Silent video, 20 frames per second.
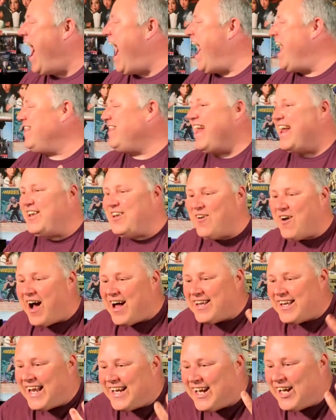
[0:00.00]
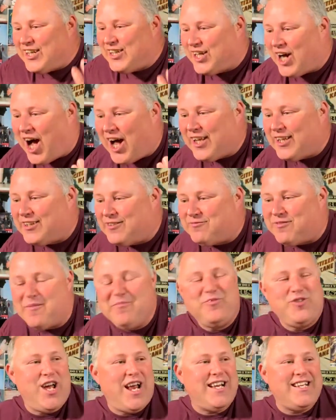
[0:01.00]
And then you had like a gun
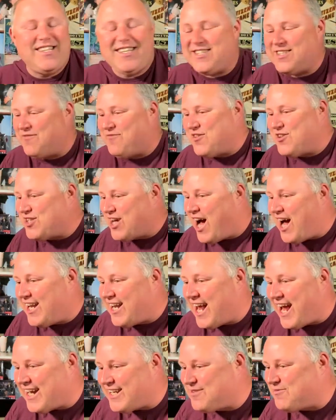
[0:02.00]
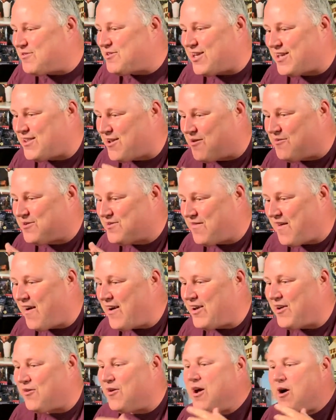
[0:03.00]
from Genesis of the Daleks, which I thought was
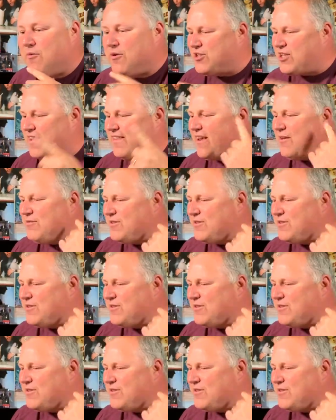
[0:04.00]
very cool, which I think